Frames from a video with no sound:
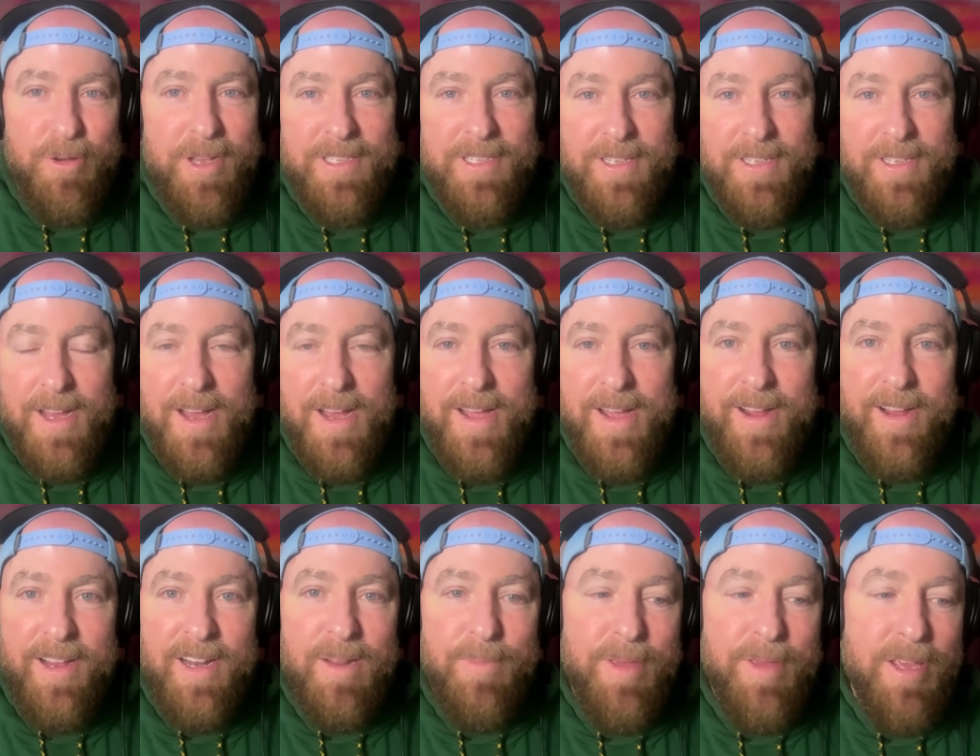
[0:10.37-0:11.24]
and I are
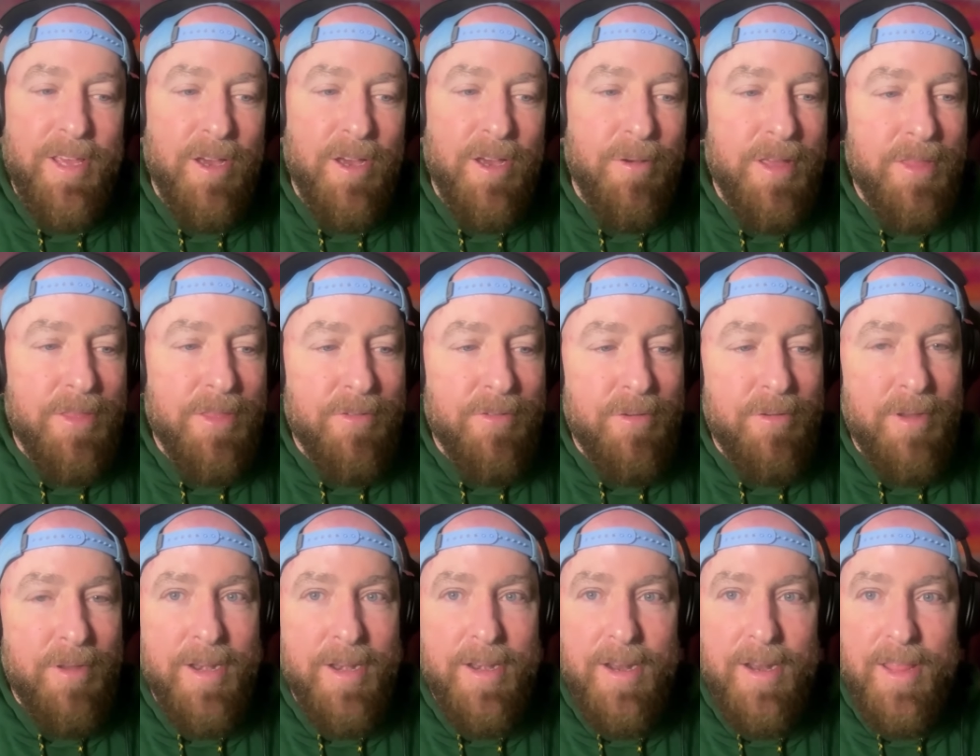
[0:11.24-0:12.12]
going to be going through
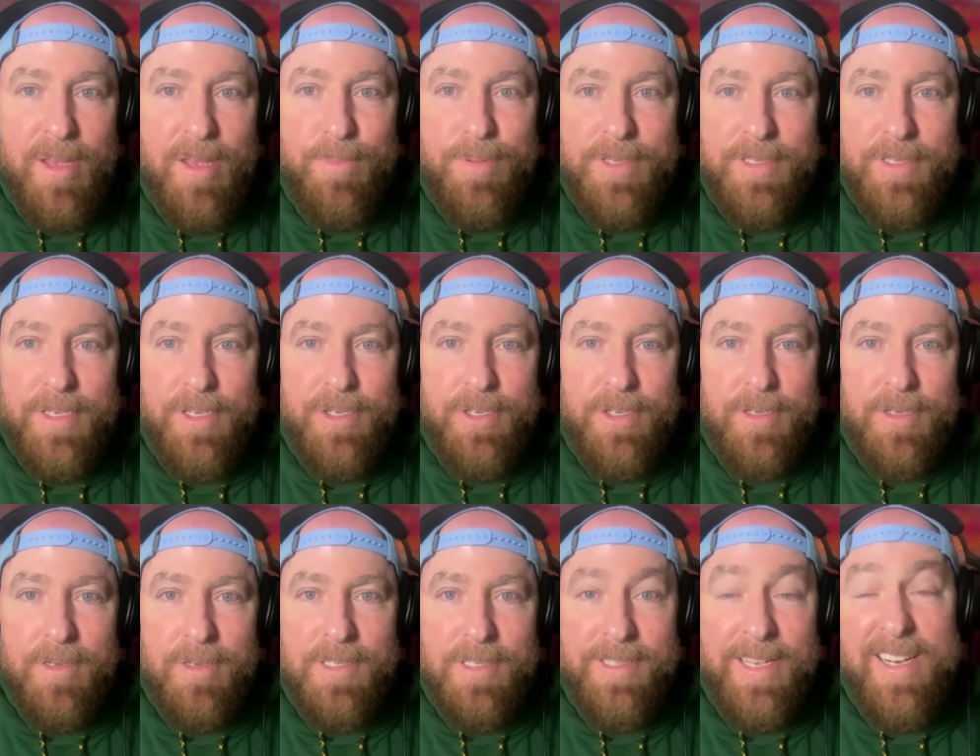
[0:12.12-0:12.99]
another
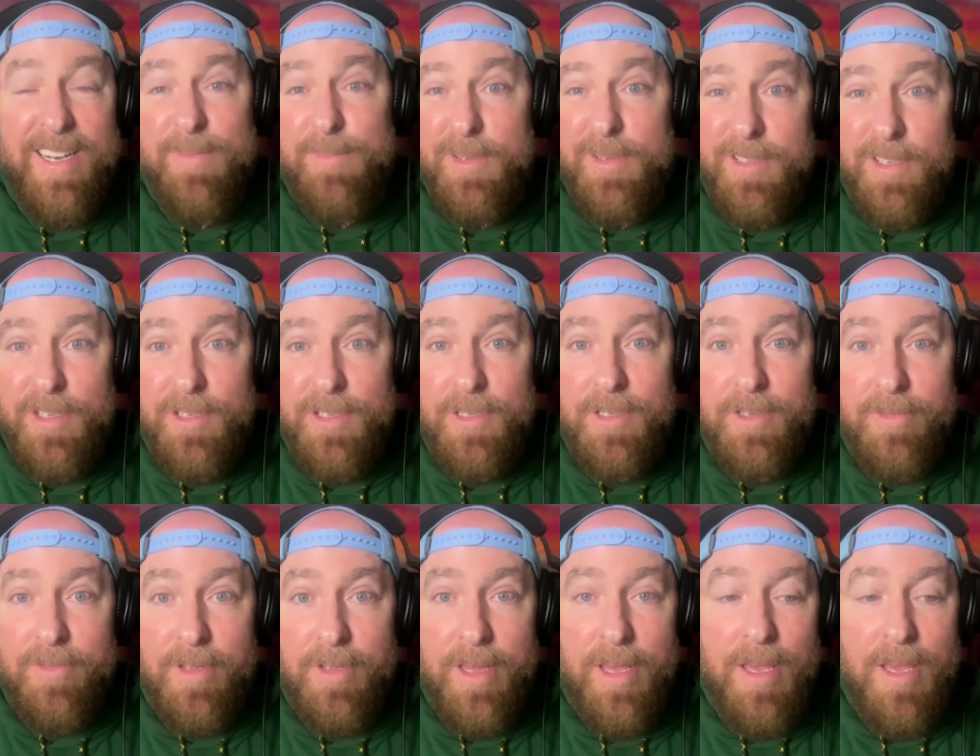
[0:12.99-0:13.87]
position, a set of positions
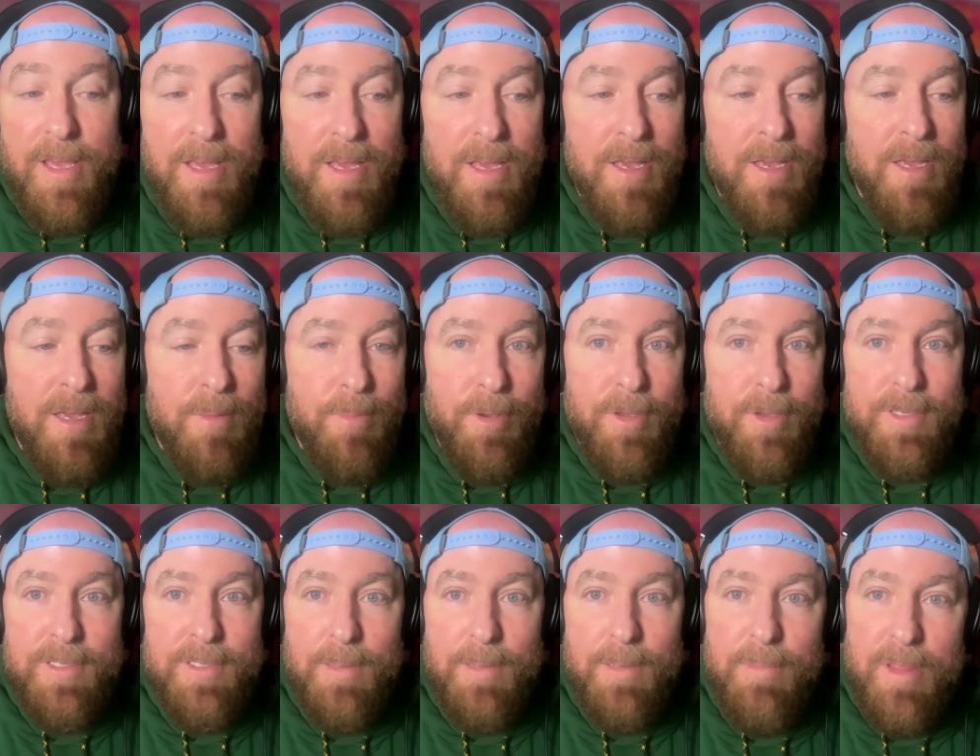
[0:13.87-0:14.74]
really, because
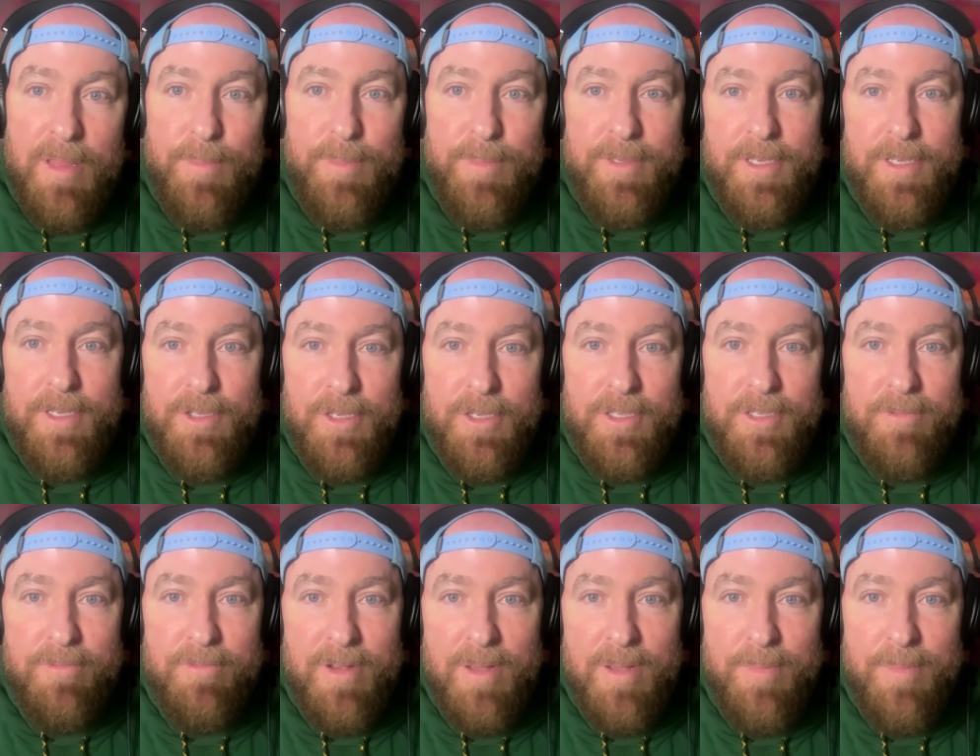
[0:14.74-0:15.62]
some of the positions in
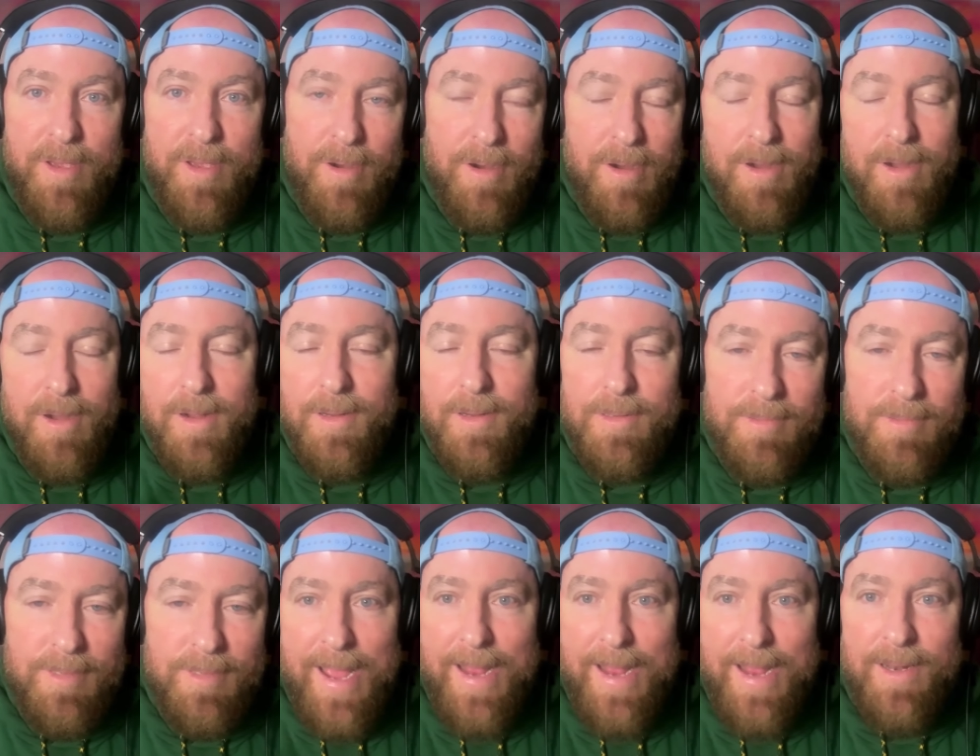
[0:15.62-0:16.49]
rugby are
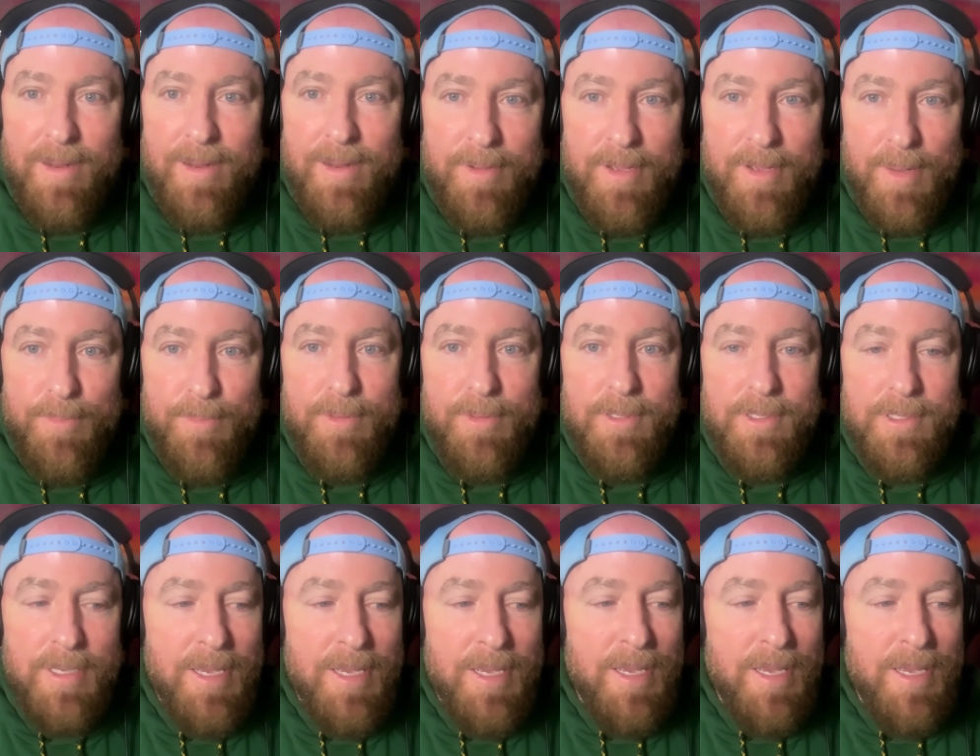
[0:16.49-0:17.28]
tandem couples.